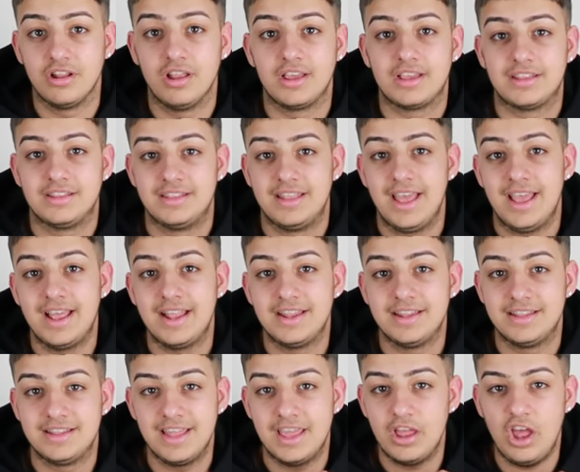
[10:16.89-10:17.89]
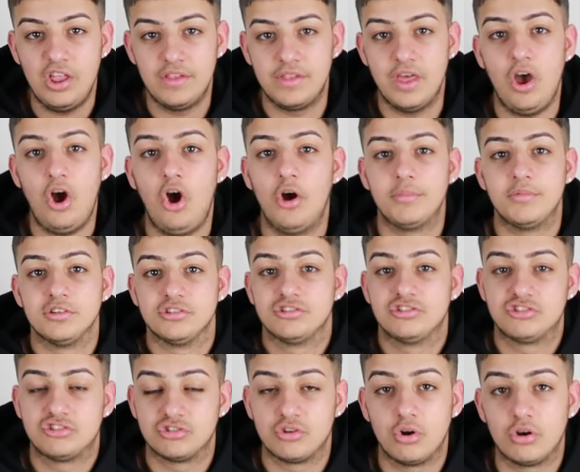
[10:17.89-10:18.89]
like, their army are
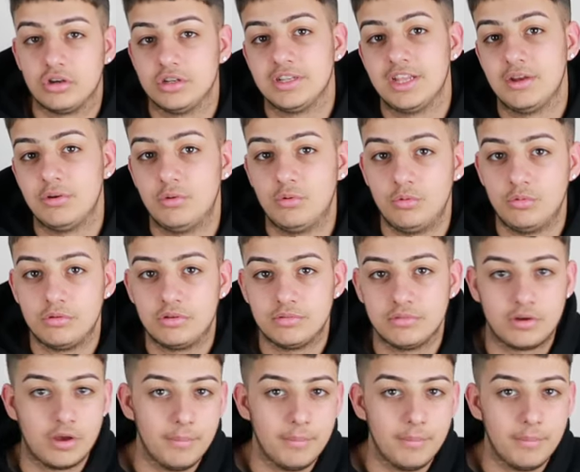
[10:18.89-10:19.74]
strong and they will